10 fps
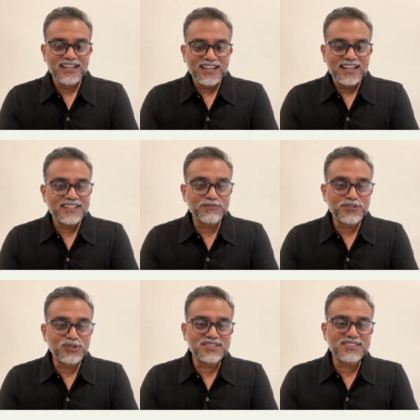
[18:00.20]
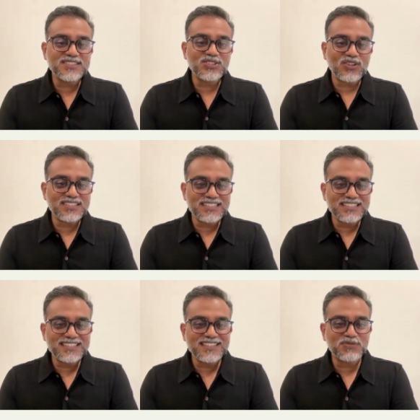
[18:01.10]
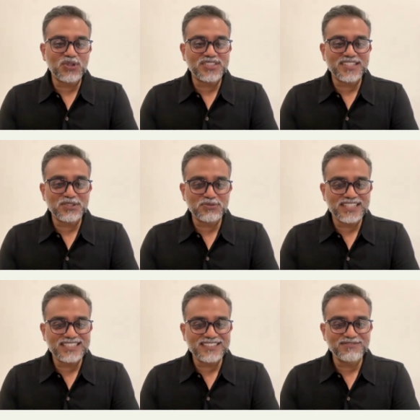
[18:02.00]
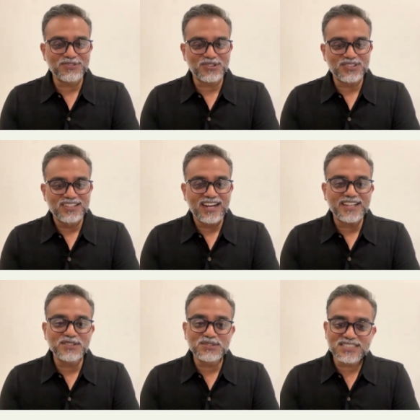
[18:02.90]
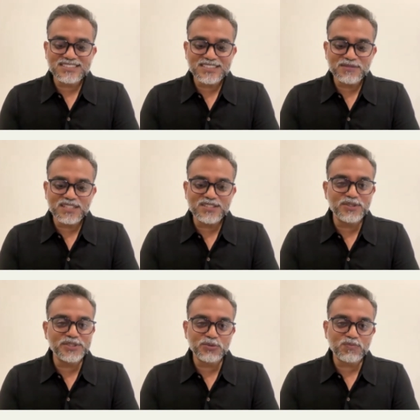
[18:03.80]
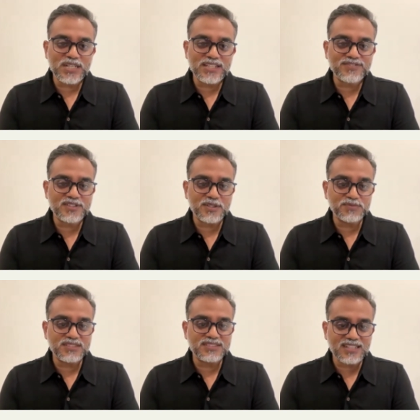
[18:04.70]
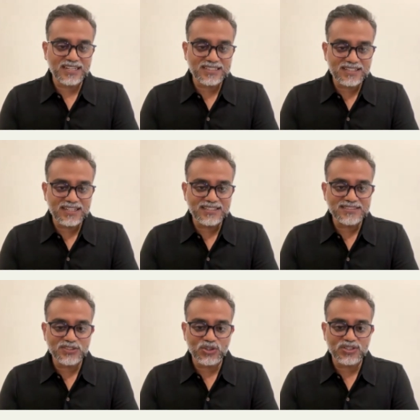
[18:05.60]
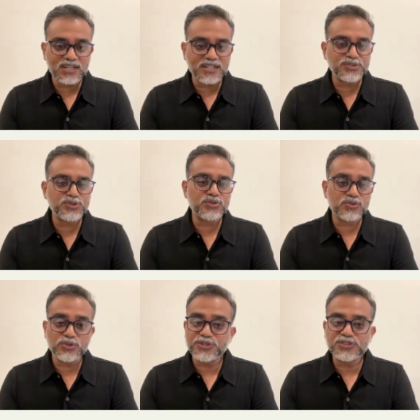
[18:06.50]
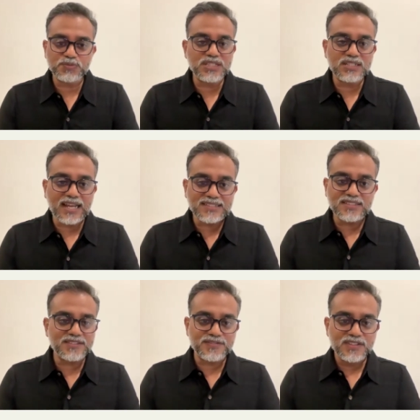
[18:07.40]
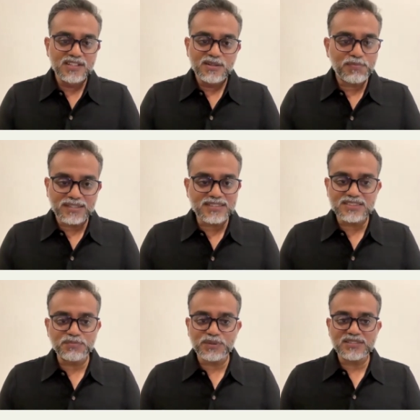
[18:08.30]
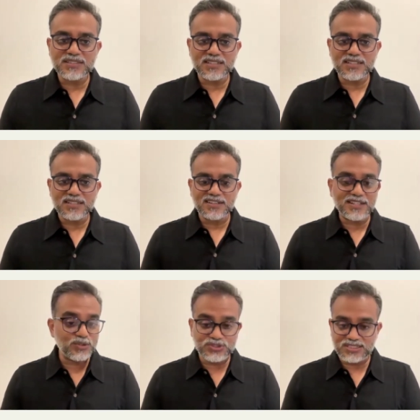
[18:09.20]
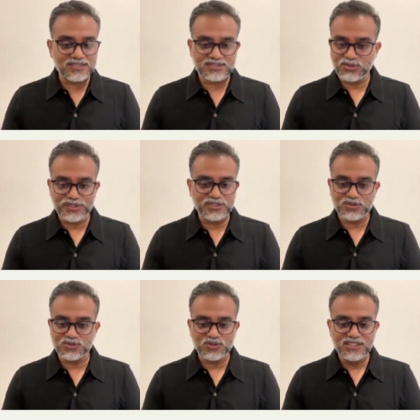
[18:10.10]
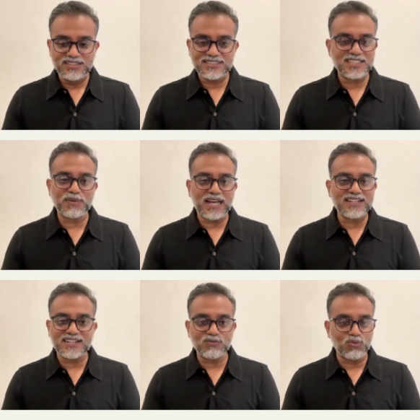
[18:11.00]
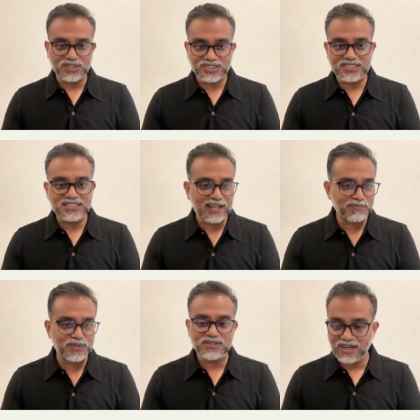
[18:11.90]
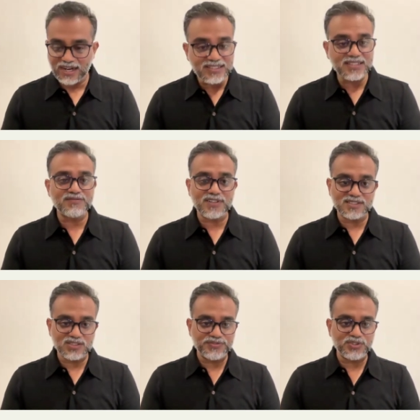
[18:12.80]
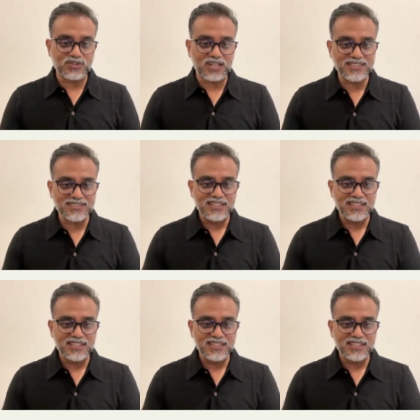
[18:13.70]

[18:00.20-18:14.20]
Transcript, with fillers: hey, the future is already here. What are you waiting for? Are you just simply going to play from the sidelines or are you going to be an active participant in it? Are you just going to sit back and watch it happen right in front of your eyes?